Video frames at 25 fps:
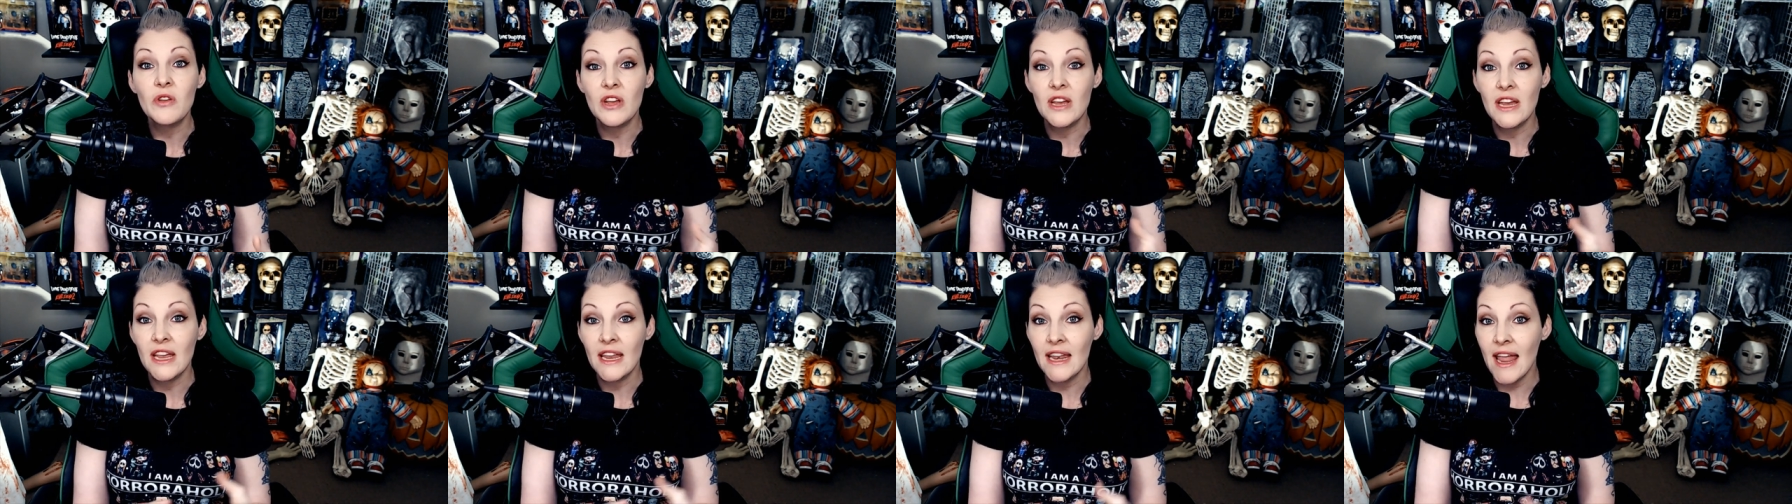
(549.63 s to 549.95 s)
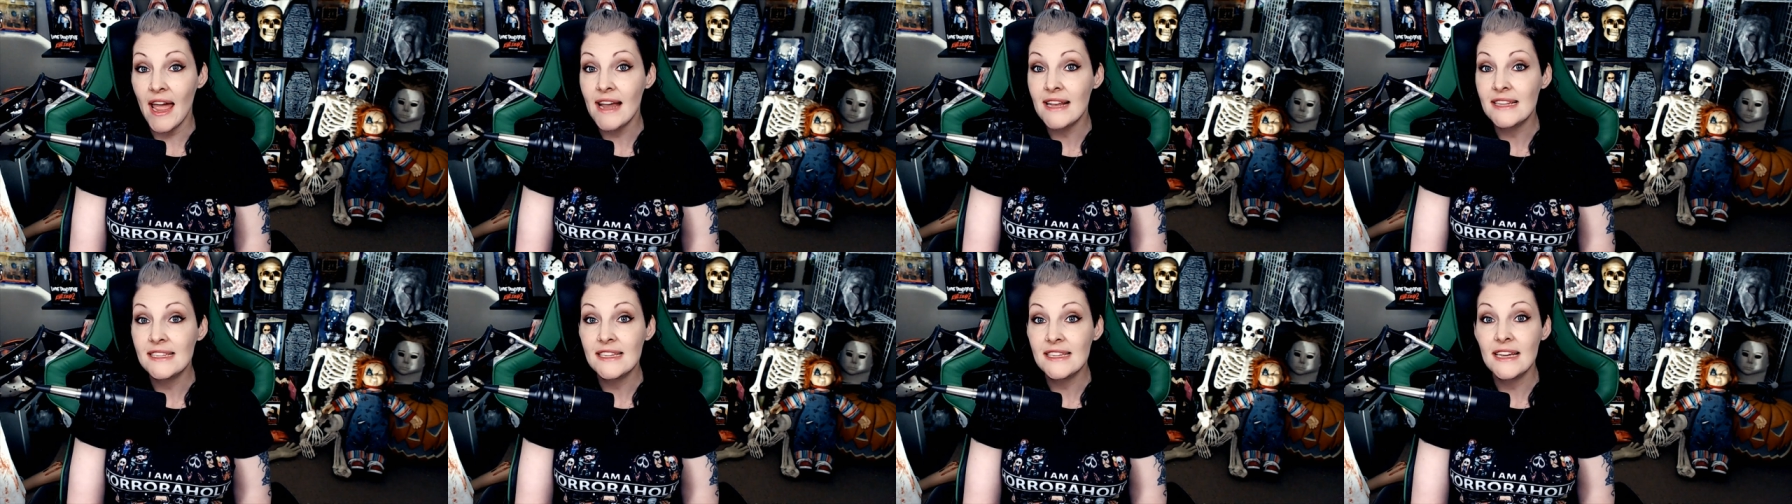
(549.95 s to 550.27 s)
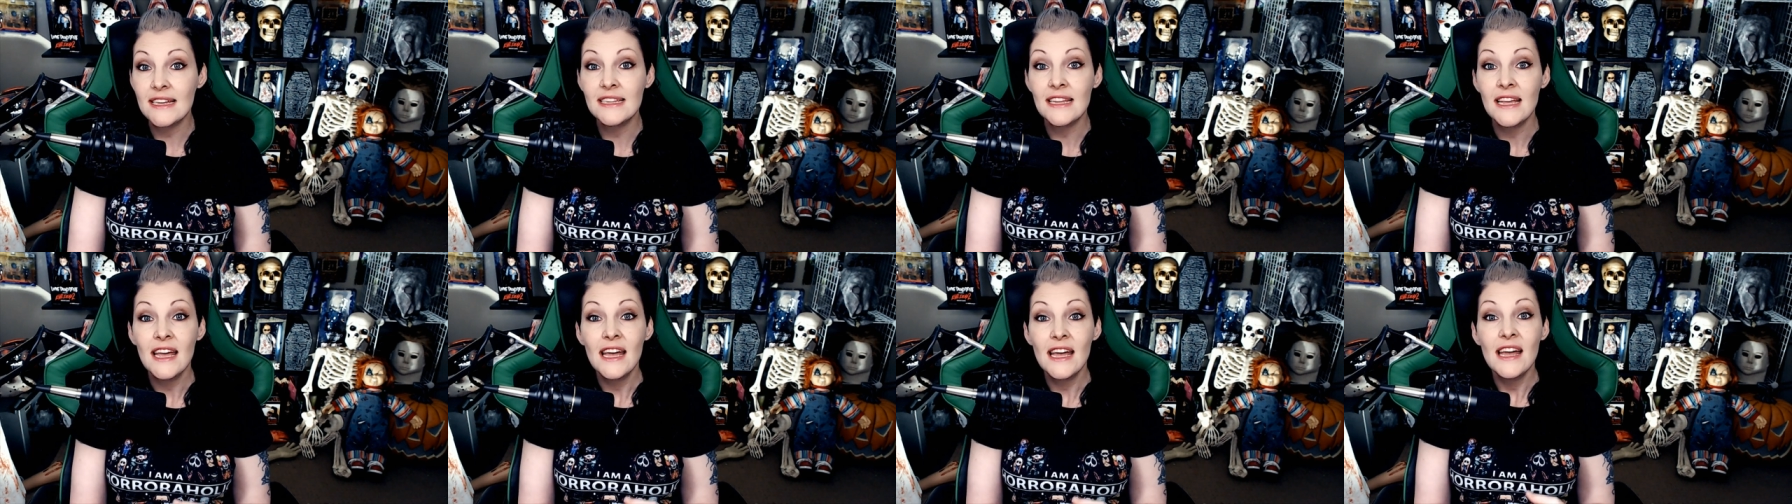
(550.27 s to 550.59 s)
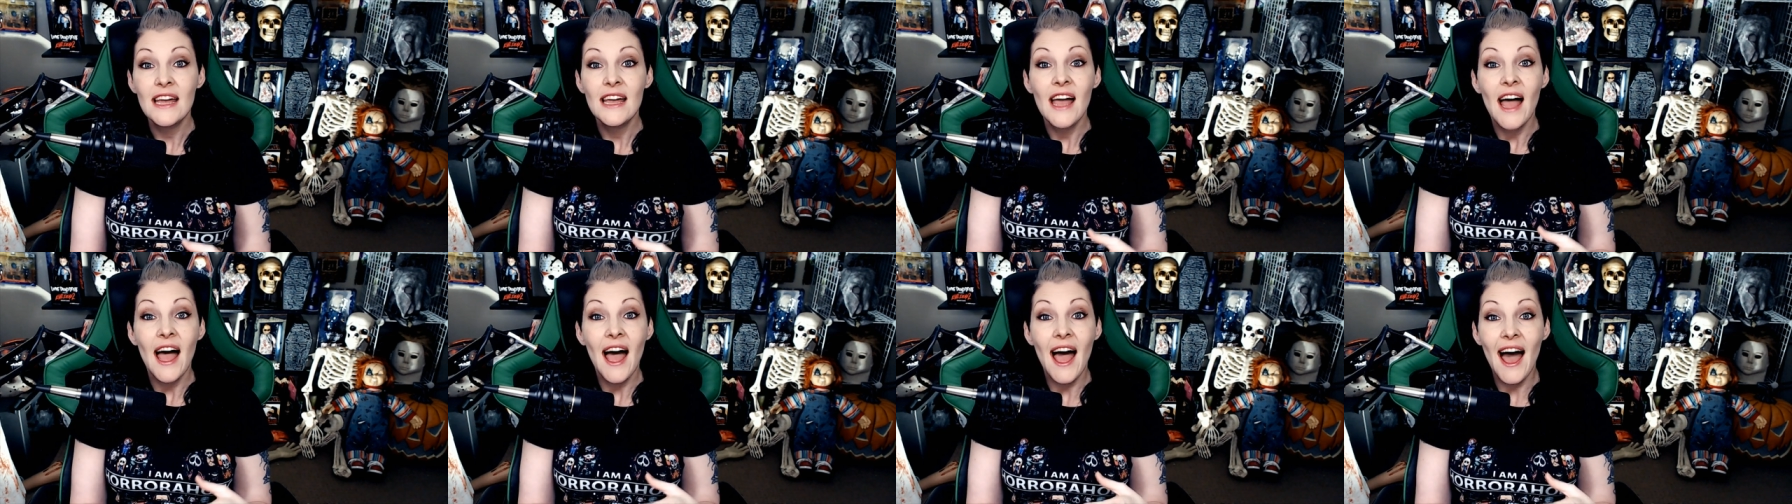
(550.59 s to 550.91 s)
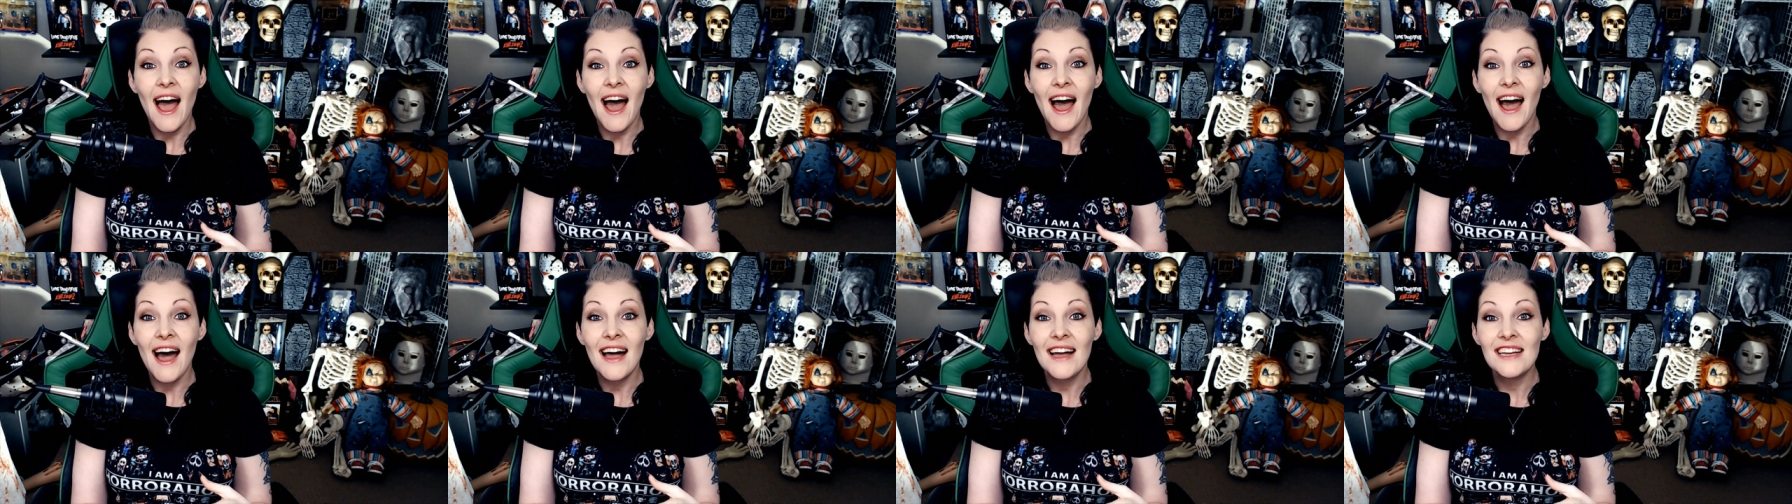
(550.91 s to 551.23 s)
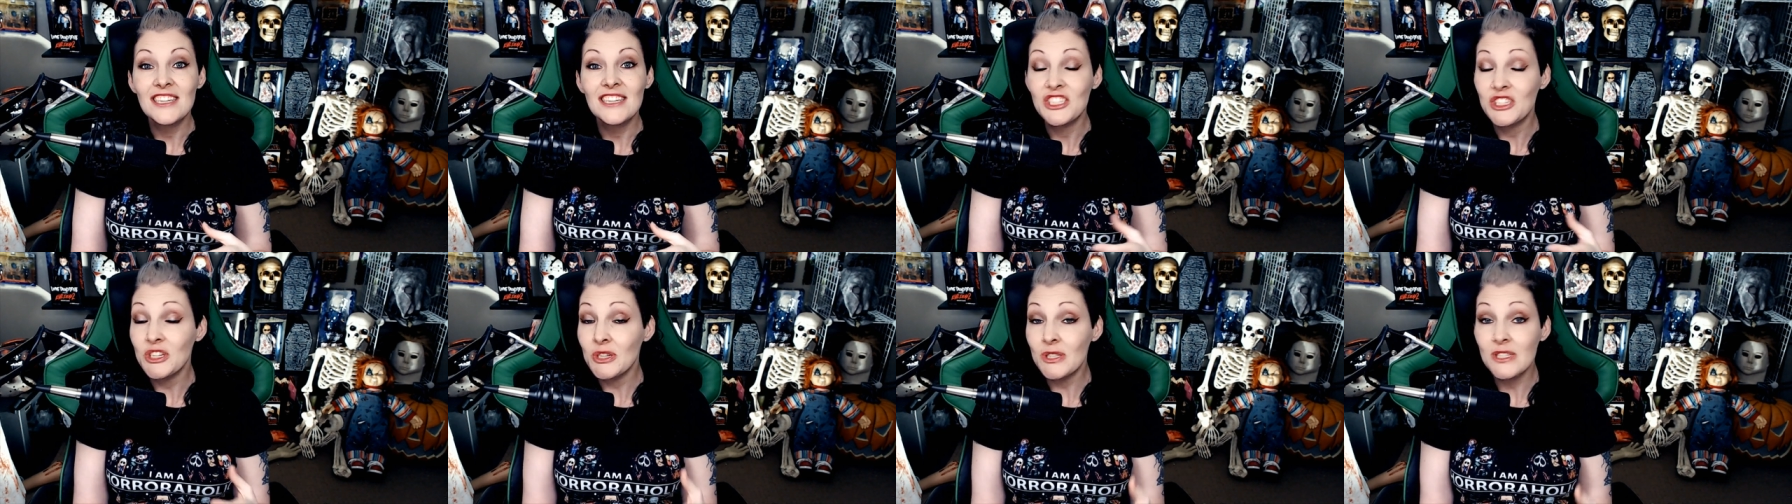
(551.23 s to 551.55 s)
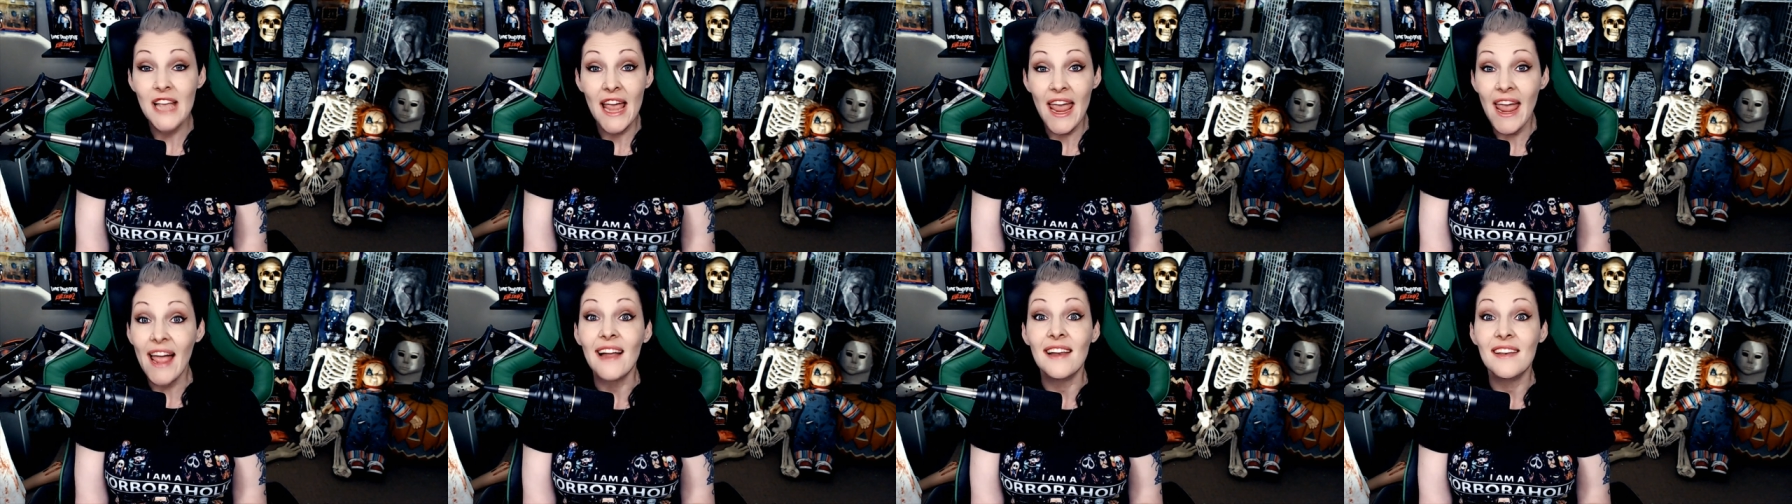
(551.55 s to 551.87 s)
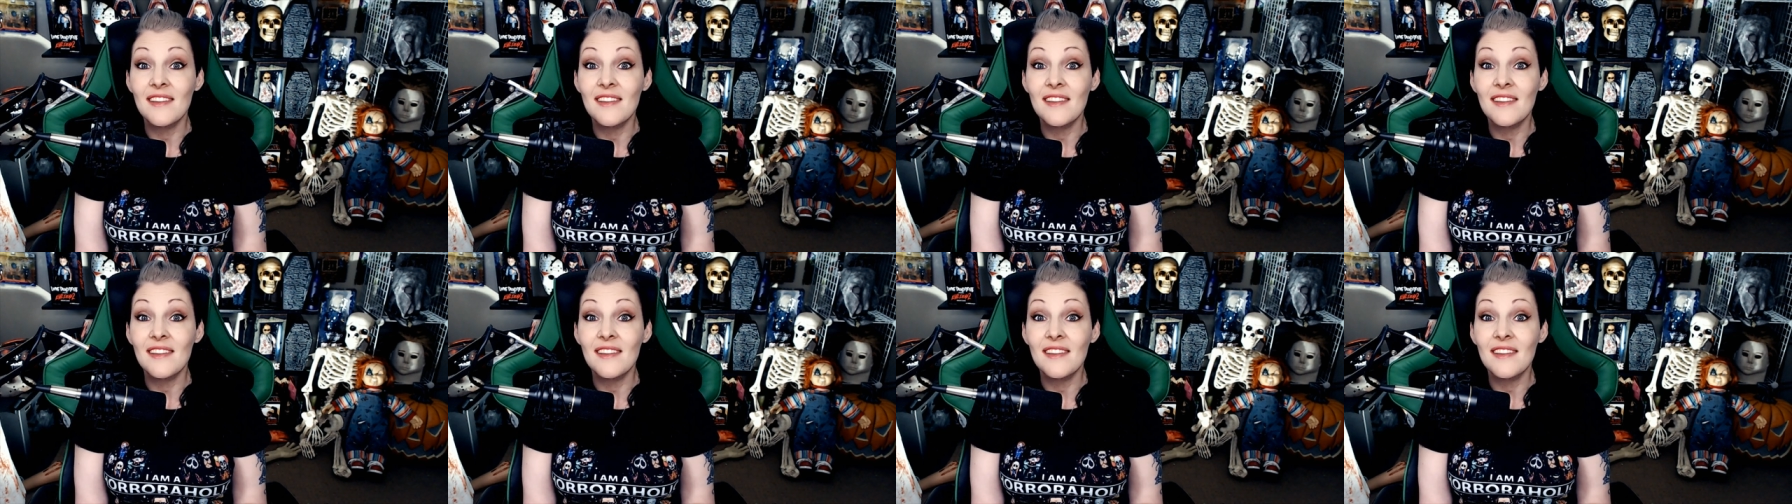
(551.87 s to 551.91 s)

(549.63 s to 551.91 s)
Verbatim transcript: connect it, uh, she'll dance.